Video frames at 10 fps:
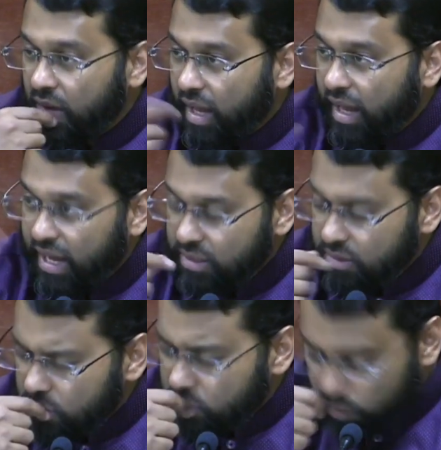And
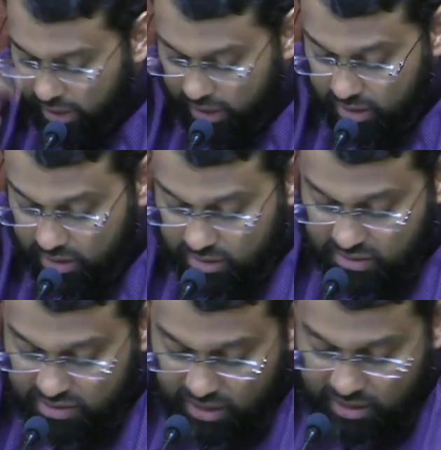Suhail
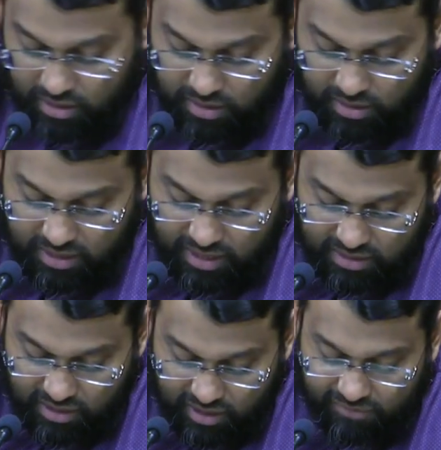said that
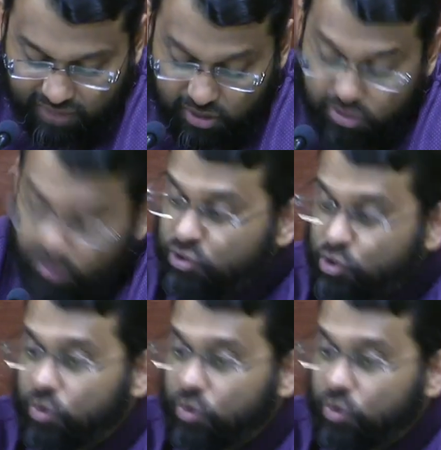if I thought you were